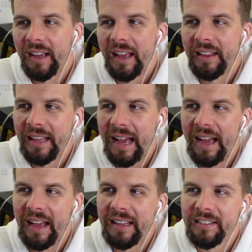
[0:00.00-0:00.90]
and
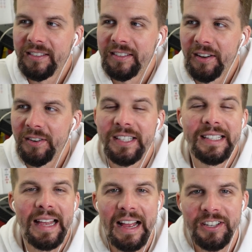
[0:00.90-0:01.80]
that is so
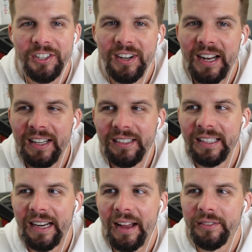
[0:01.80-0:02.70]
saturated
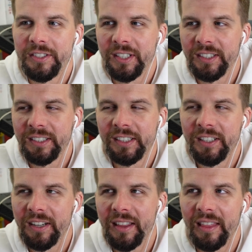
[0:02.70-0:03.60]
that I just
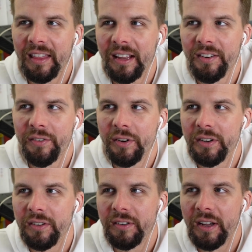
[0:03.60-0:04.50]
couldn't think of a
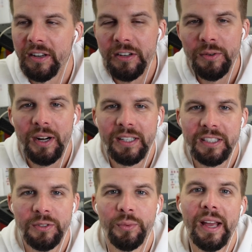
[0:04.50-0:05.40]

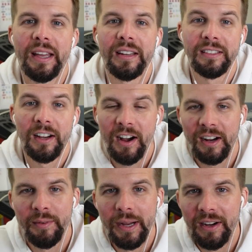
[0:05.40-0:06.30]
nuanced way to
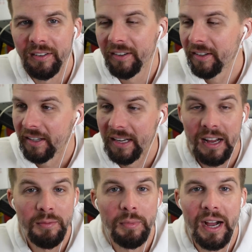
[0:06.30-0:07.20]
talk about an
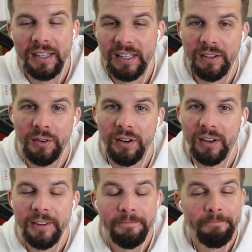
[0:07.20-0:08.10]
unboxing
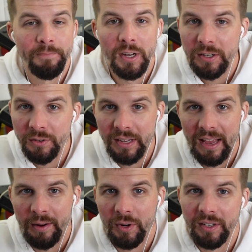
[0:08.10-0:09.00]
or a new
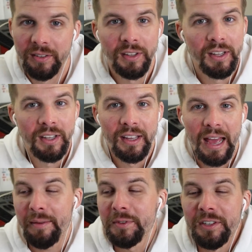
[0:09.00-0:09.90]
camera.
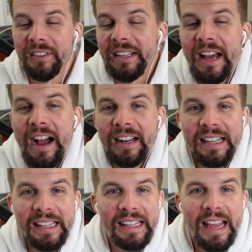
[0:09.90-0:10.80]
I'm certainly not going
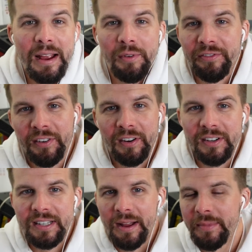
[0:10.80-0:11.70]
to get the camera
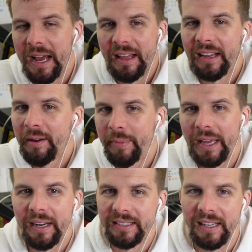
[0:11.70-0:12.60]
first. I'm not like a
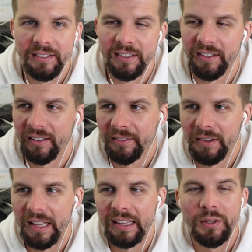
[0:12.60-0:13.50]
beta tester.
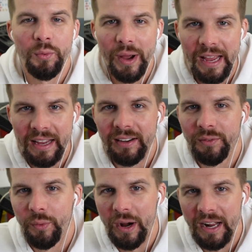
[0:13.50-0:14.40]
I like to wait
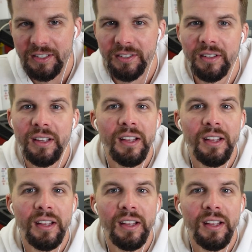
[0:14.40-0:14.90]
and watch